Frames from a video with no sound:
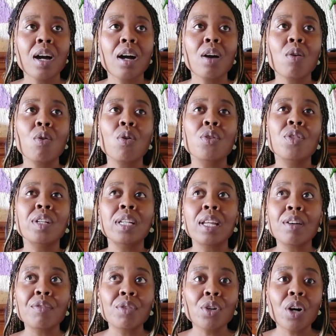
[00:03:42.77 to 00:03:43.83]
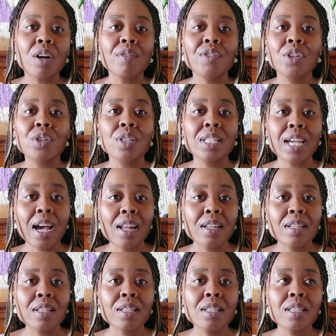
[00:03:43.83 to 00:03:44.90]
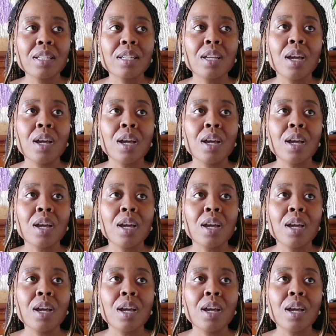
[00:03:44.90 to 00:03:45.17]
or the level of your talent.